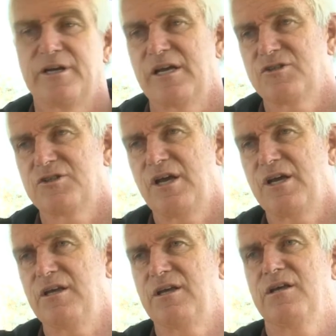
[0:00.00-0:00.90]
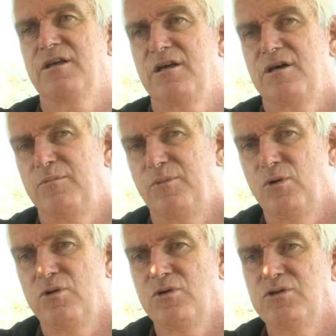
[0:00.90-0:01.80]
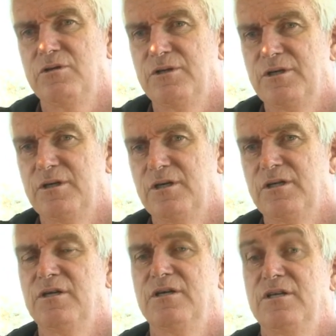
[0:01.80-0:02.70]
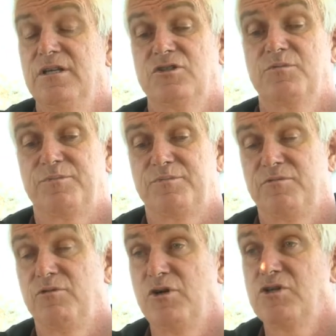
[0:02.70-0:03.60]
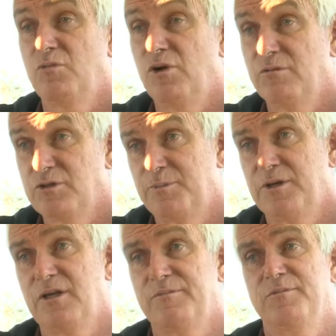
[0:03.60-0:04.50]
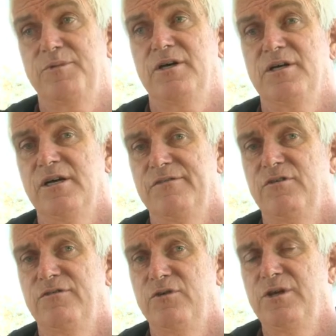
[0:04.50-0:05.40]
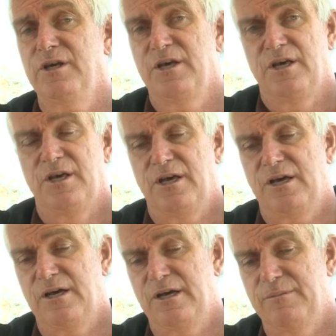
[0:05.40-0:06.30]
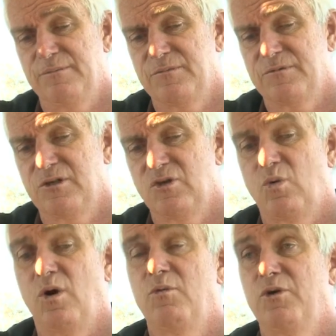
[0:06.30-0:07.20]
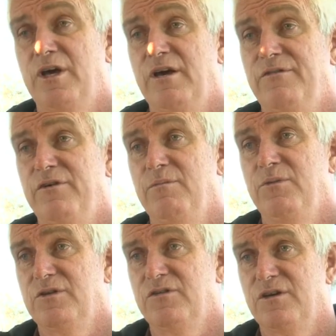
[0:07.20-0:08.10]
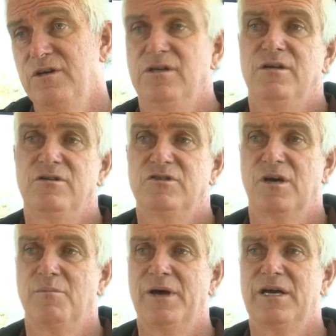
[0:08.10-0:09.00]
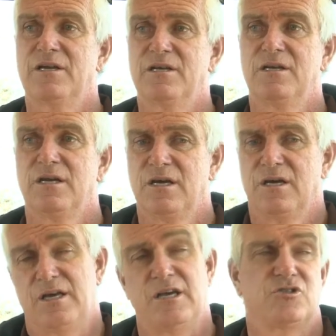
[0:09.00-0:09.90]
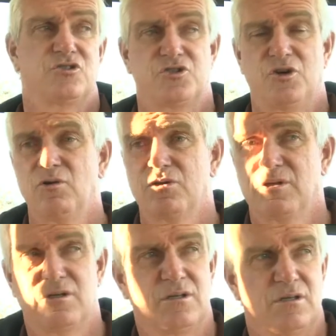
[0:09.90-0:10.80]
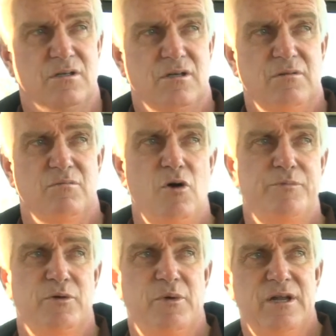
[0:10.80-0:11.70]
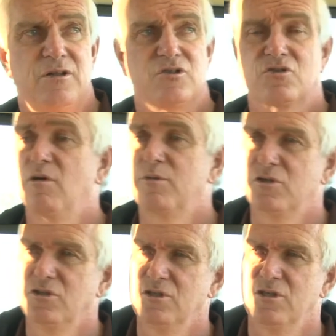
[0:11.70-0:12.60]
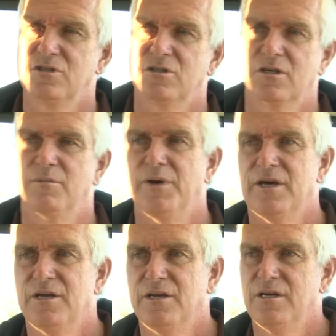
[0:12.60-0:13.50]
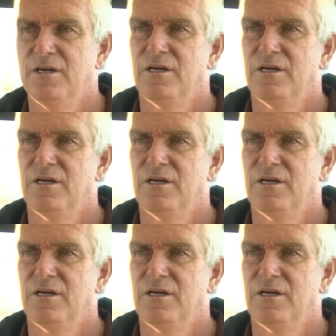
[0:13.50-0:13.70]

an outstanding ball user, and that's the reason why he was picked up to play AFL footy. Didn't quite work out for him, but he's come back and he hasn't sulked and moped around in this competition. He's come back and